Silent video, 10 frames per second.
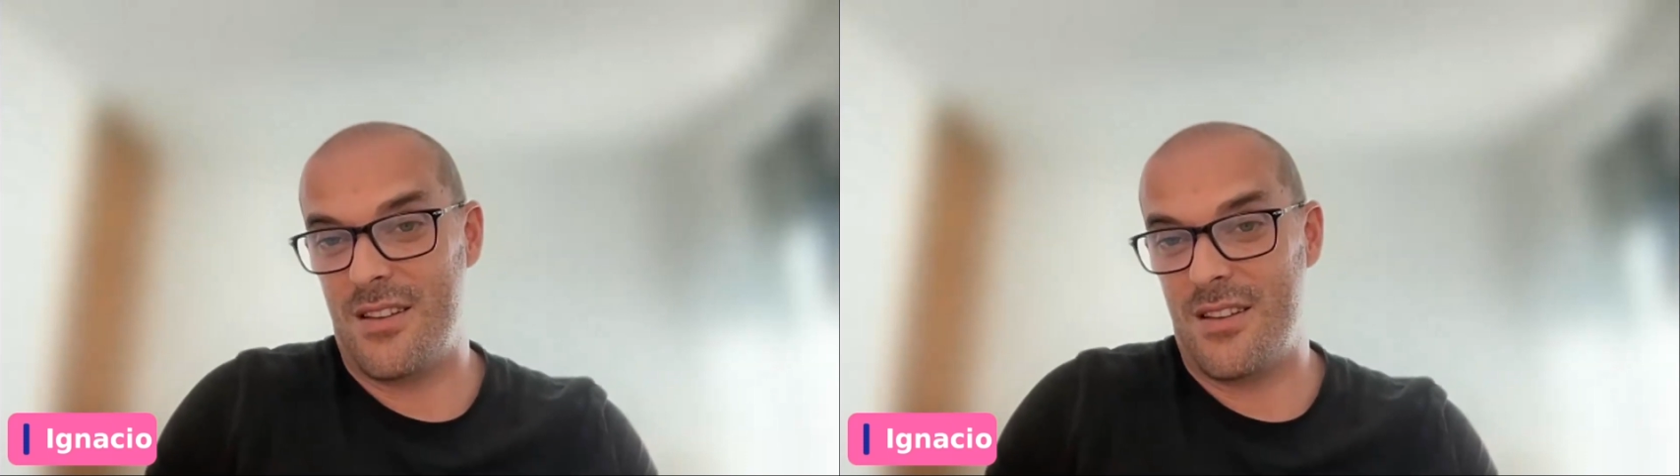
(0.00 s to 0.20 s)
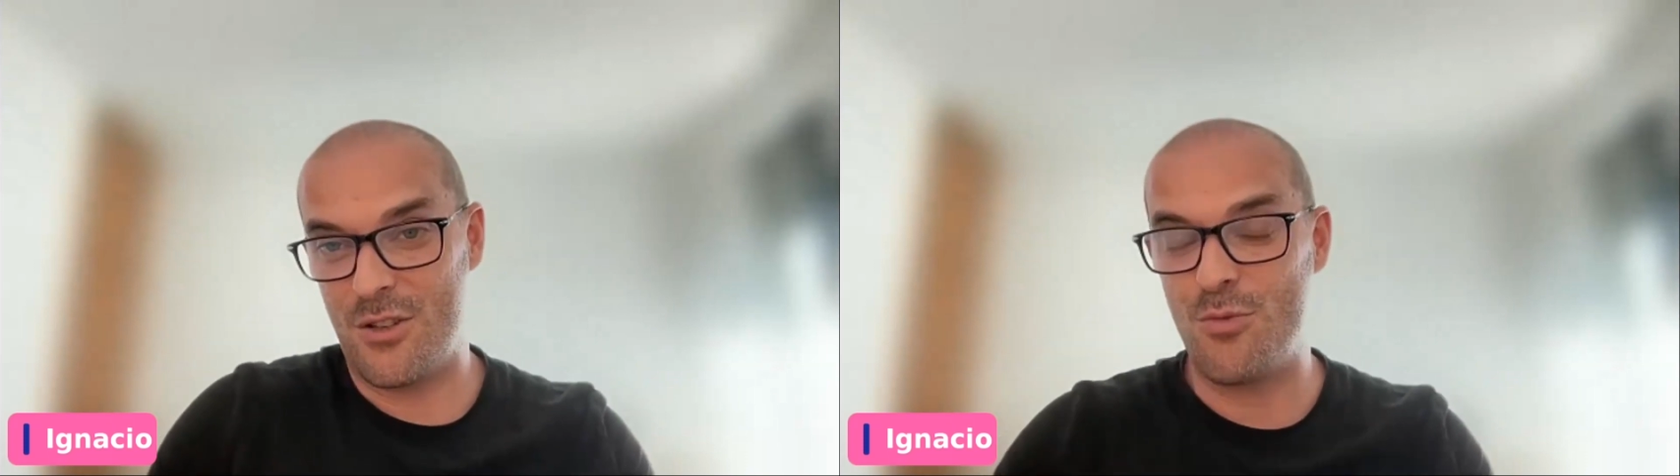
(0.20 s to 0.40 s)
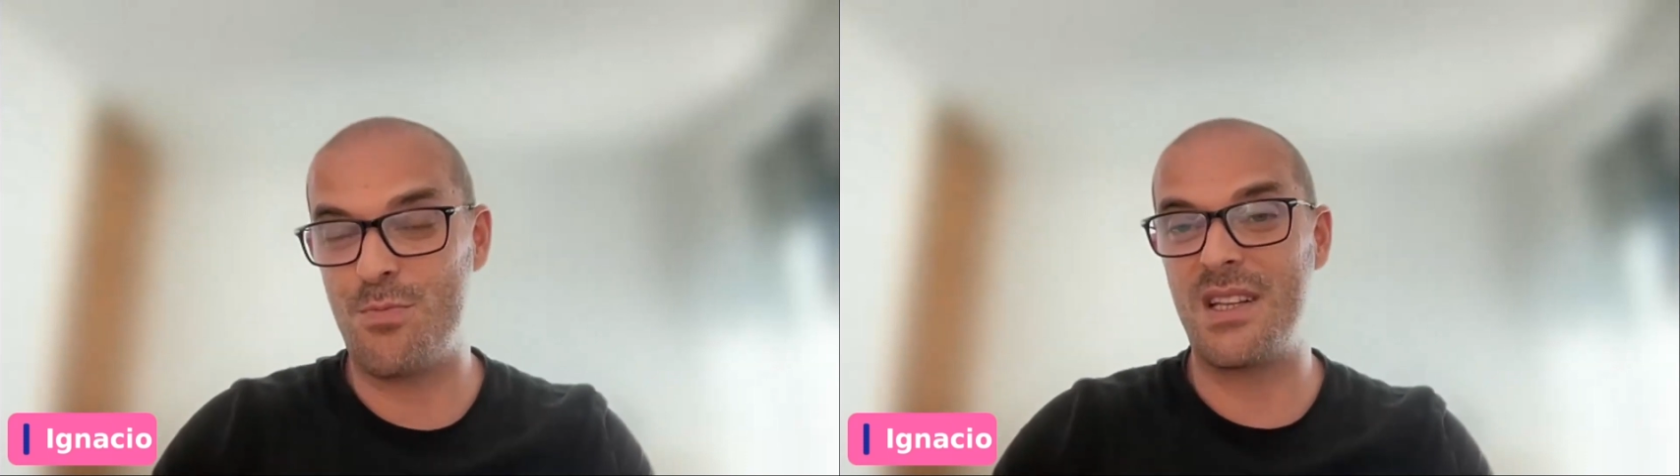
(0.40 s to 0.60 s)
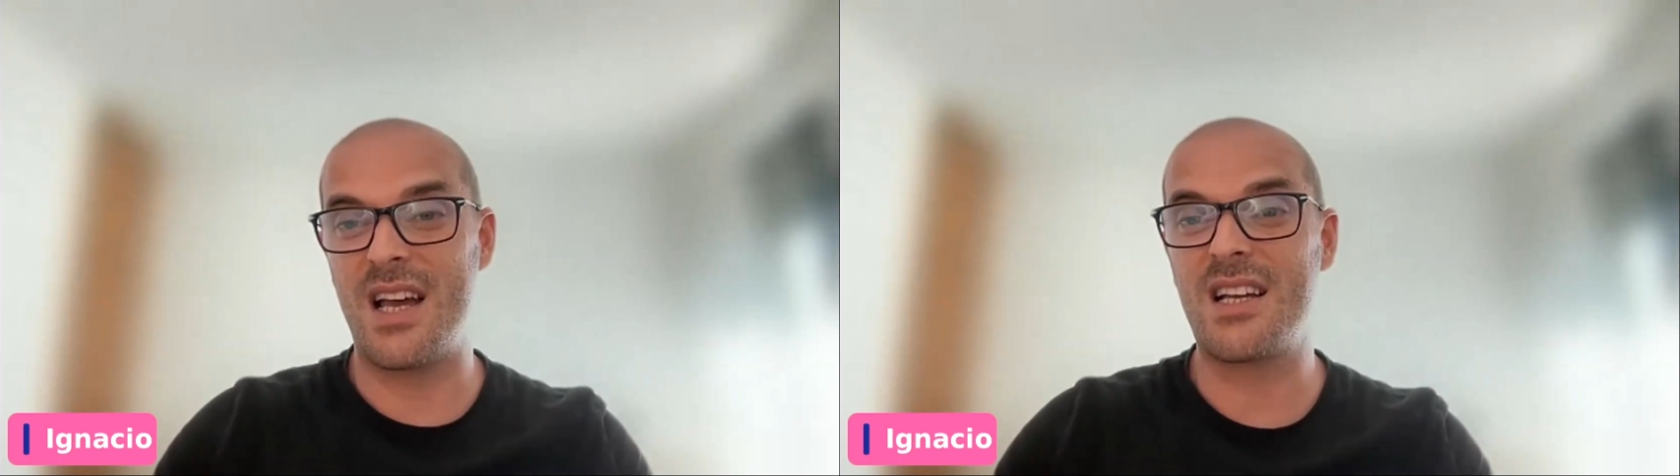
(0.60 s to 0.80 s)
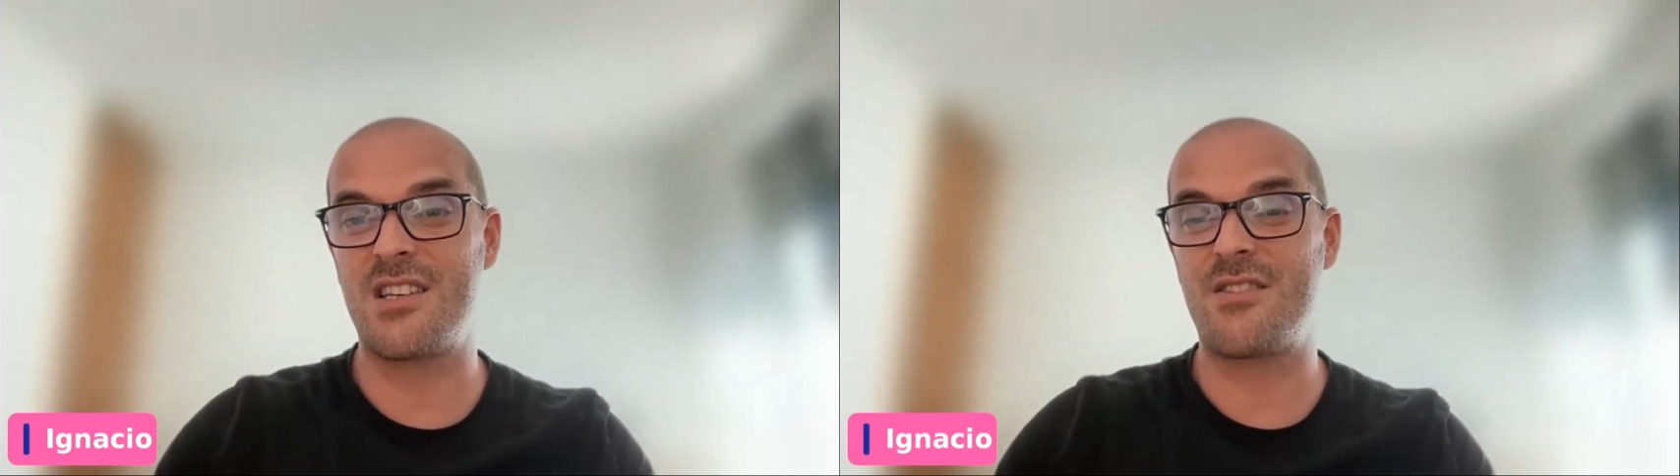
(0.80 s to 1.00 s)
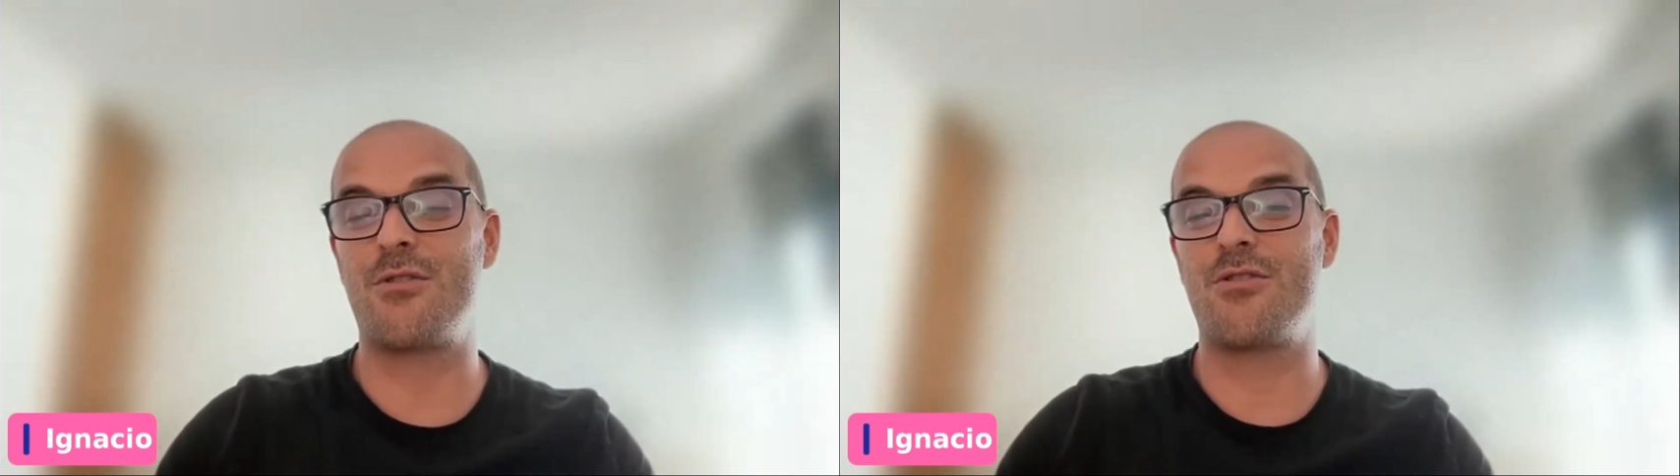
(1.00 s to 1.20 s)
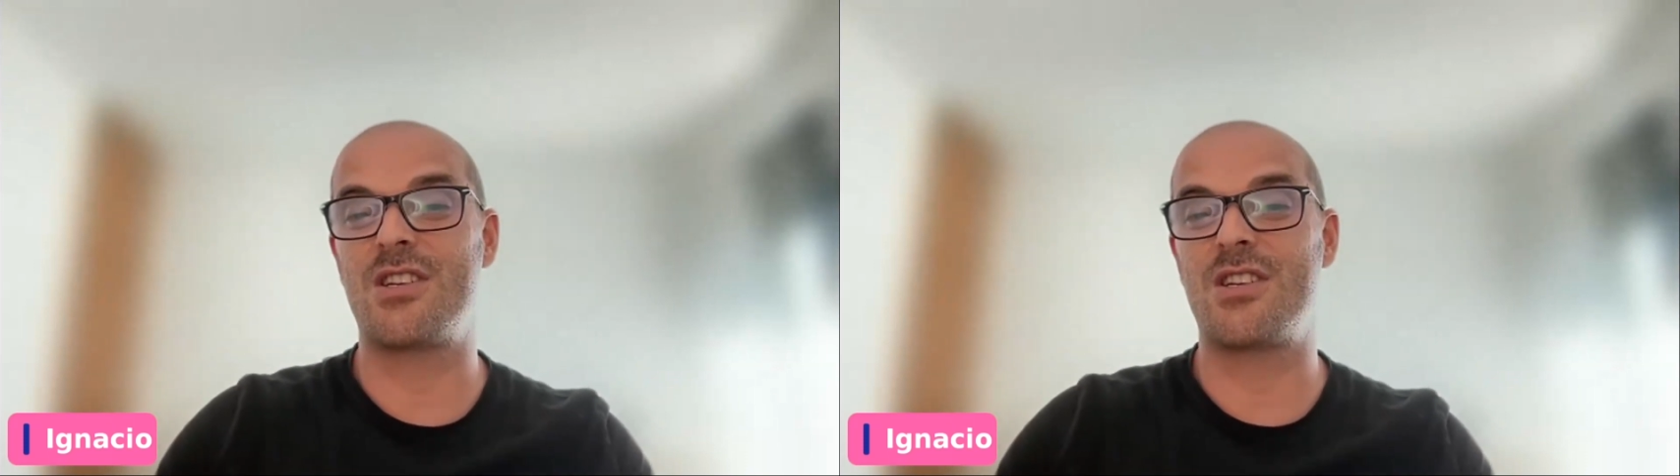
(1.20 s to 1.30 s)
You pay taxes for your